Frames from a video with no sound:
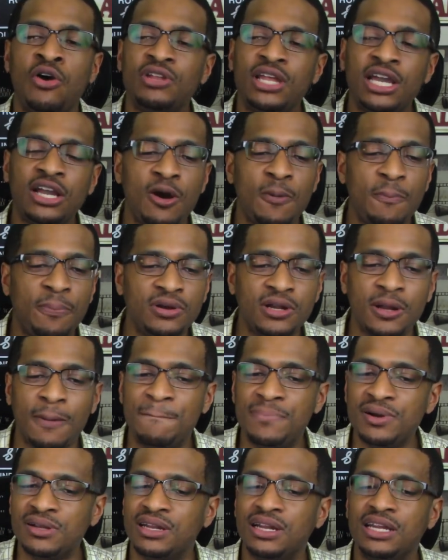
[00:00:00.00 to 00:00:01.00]
they're gonna put a
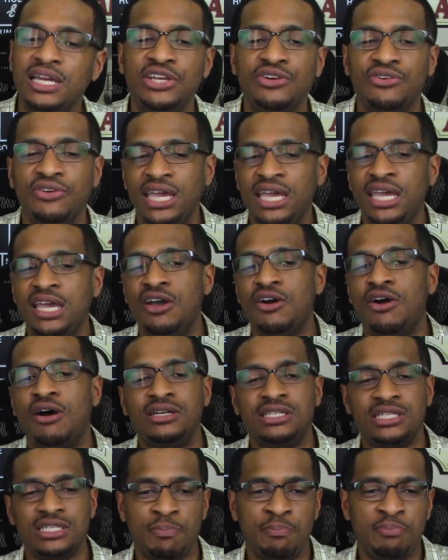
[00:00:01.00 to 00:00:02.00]
bullet in your head or
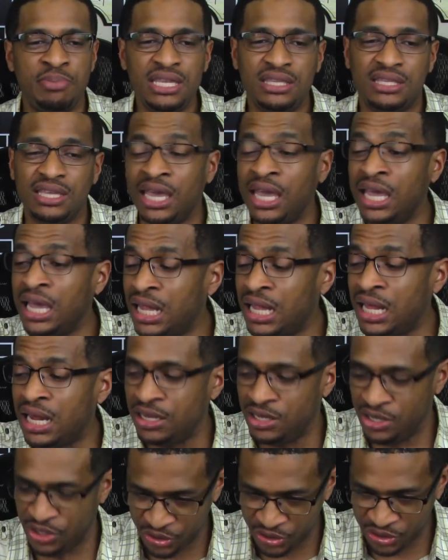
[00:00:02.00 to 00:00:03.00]
just beat the hell out of
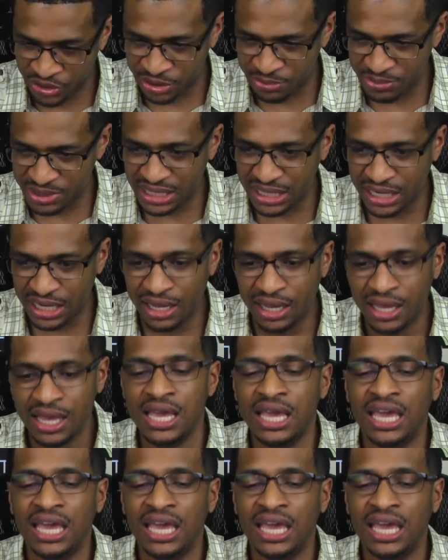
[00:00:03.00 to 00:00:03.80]
you. You know what I'm saying?